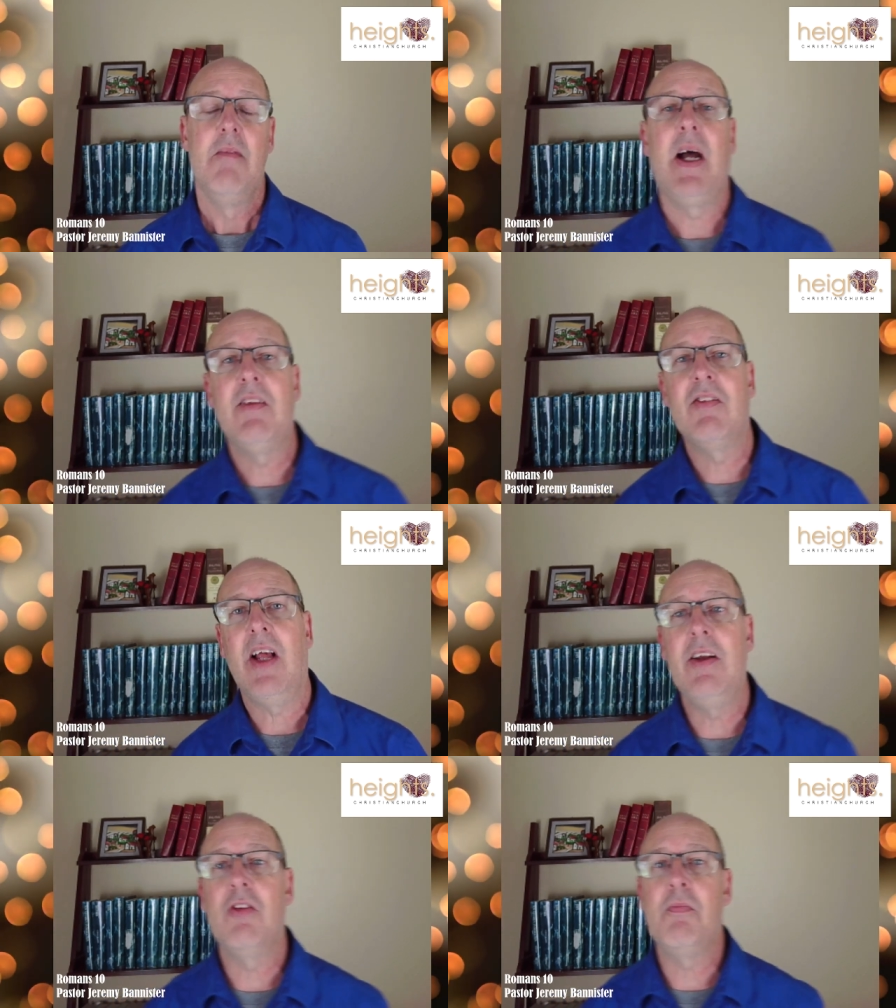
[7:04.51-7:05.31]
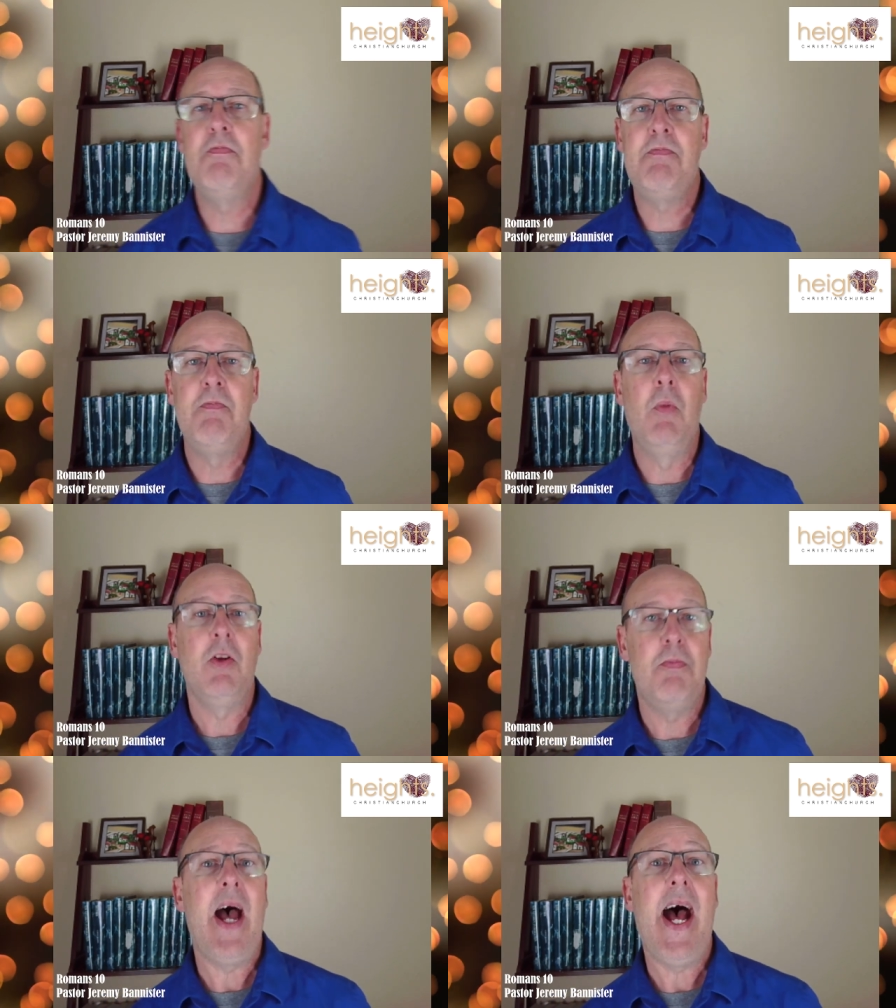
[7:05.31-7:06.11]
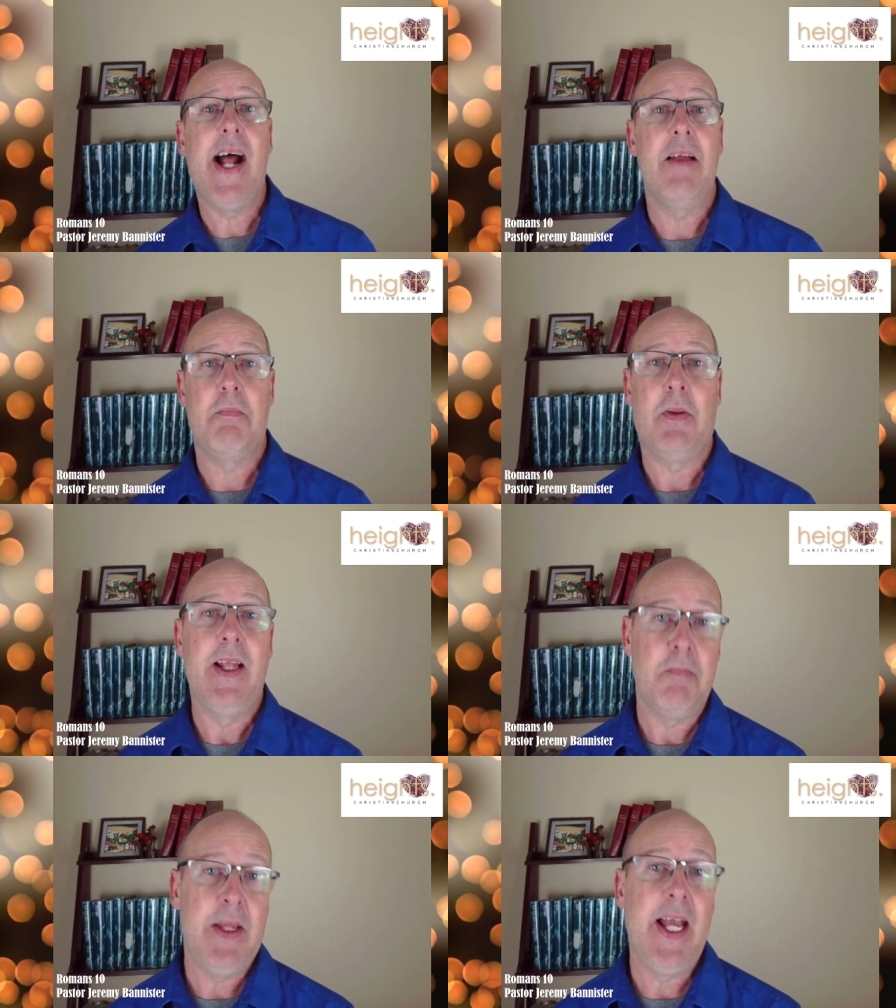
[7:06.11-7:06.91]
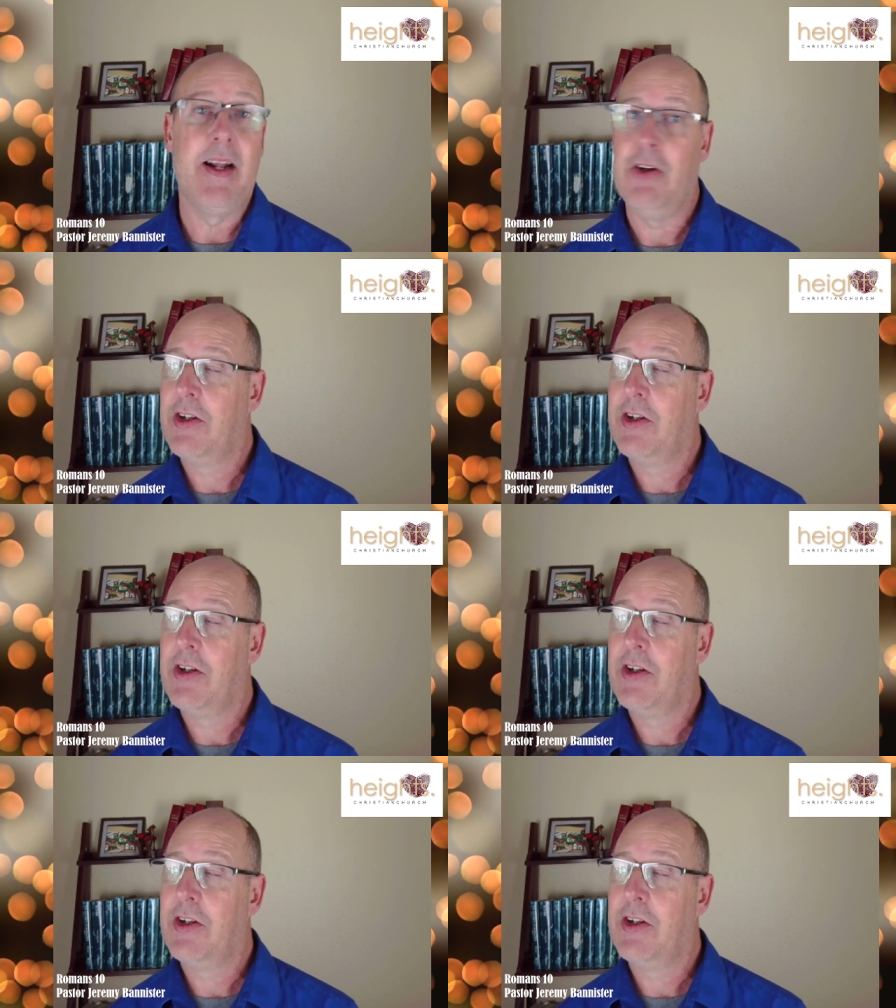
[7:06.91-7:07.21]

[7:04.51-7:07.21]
My son is was bad at playing piano.